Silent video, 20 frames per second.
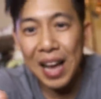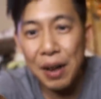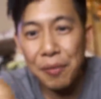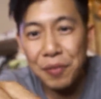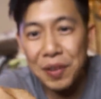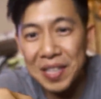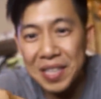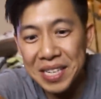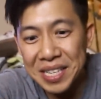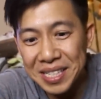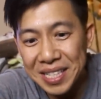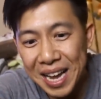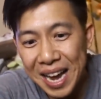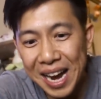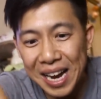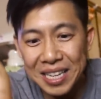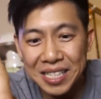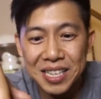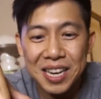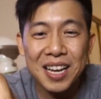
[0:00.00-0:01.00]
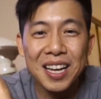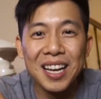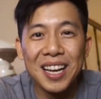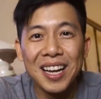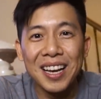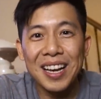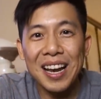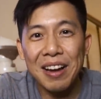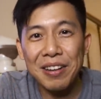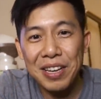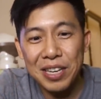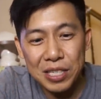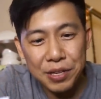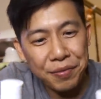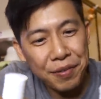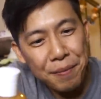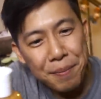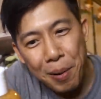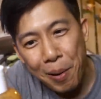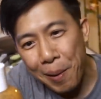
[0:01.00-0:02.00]
I feed these guys. Now here's the
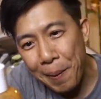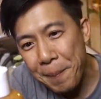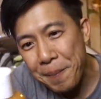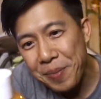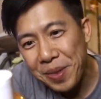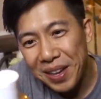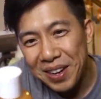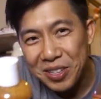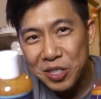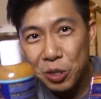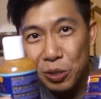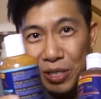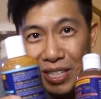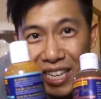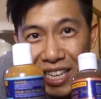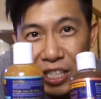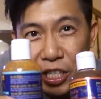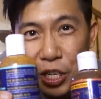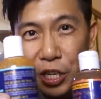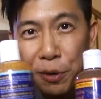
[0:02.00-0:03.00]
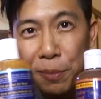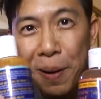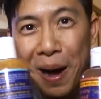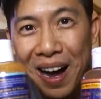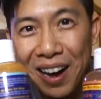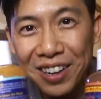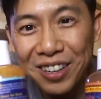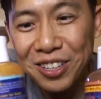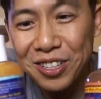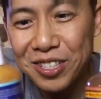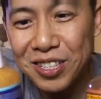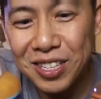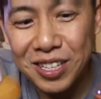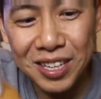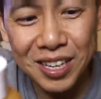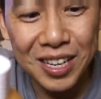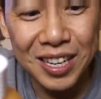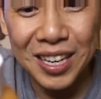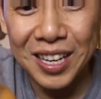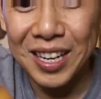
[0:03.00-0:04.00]
fun part. So these two bottles,
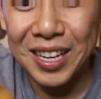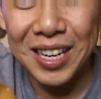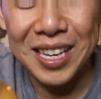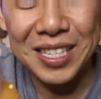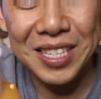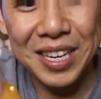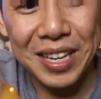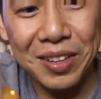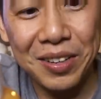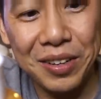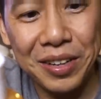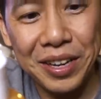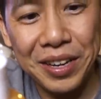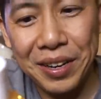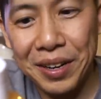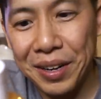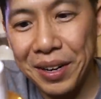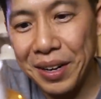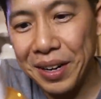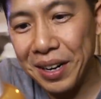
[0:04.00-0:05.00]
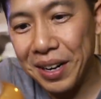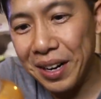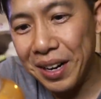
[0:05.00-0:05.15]
let's take a look here.